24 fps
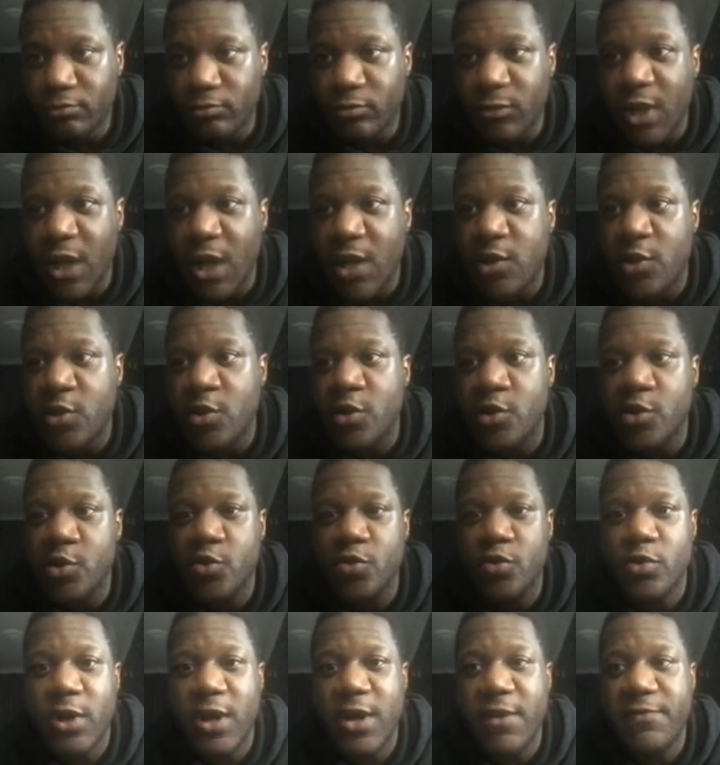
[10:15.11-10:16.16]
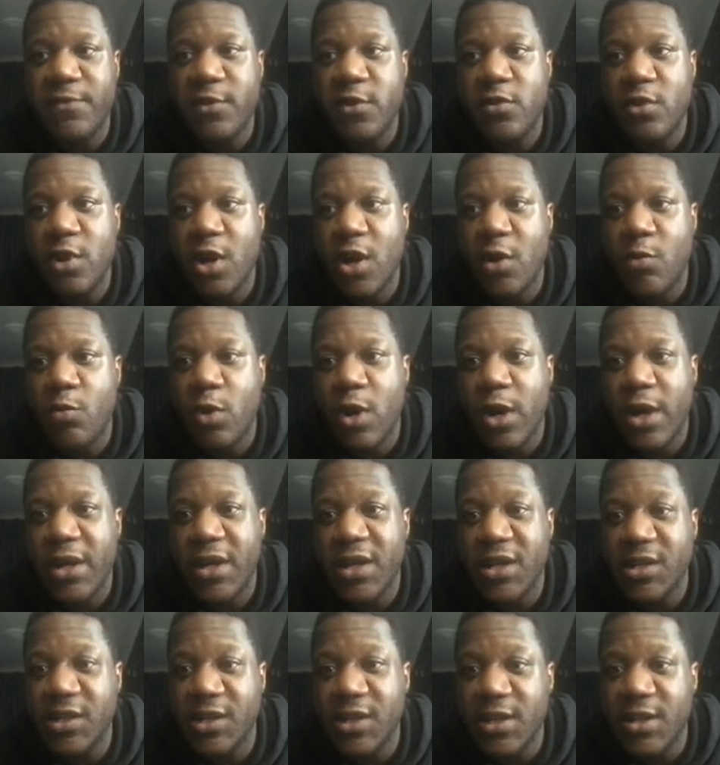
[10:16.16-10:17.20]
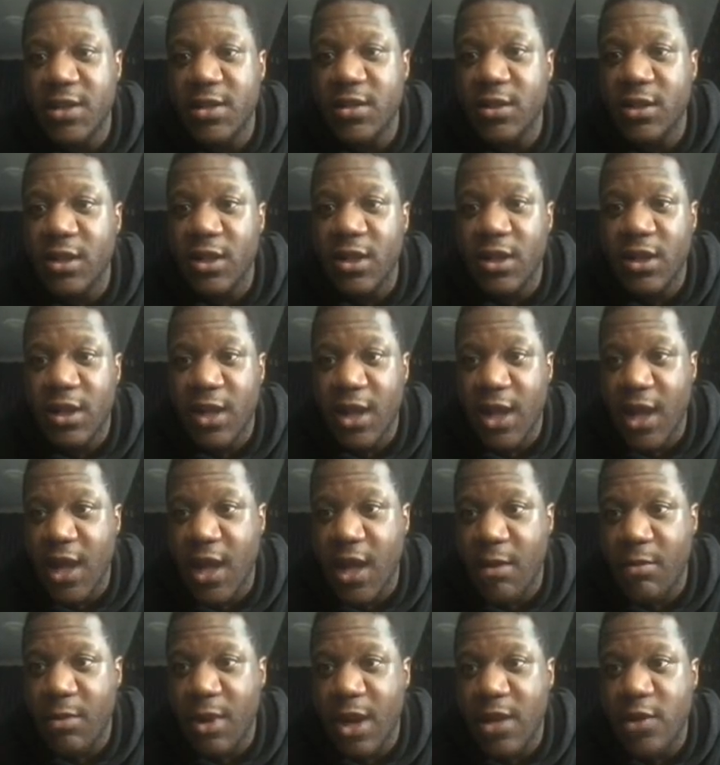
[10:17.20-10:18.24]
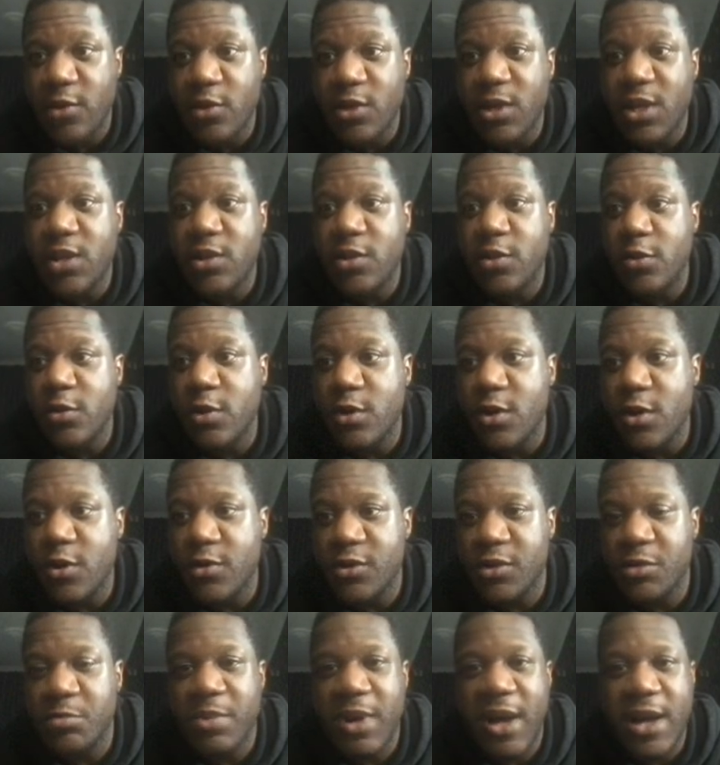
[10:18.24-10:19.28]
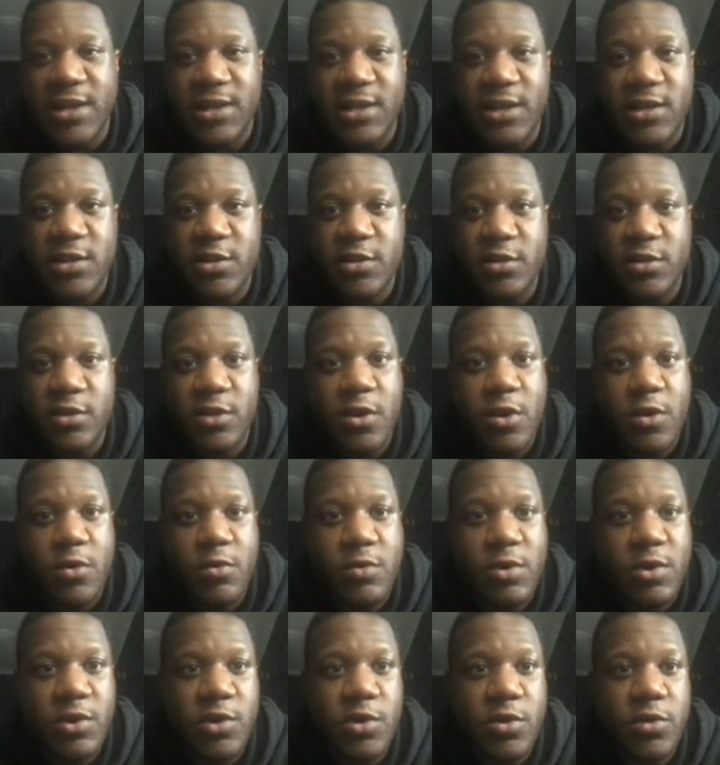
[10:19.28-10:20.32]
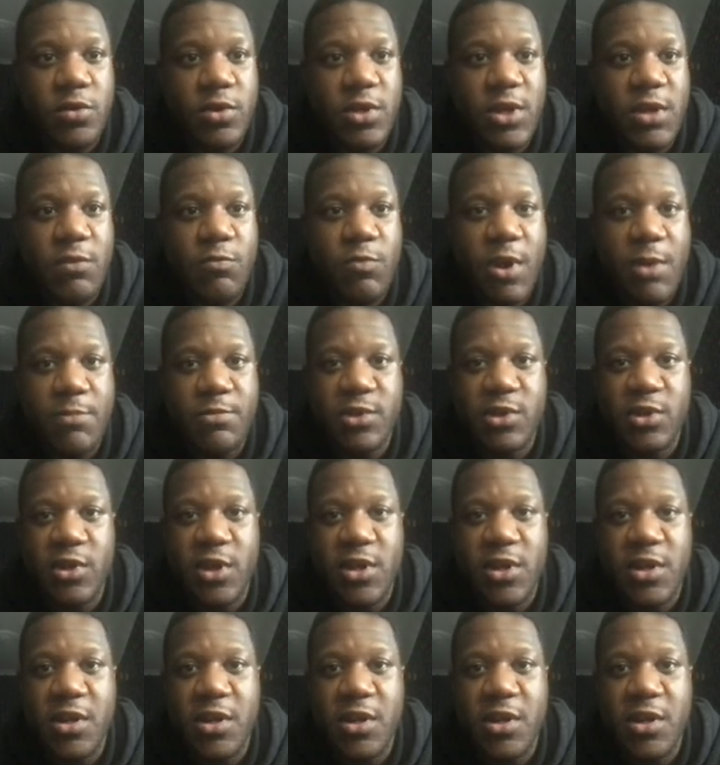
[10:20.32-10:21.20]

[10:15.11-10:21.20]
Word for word: and you're not sure if you are whitelisted um, and you did do the DOSA pass, let's just go to the website. You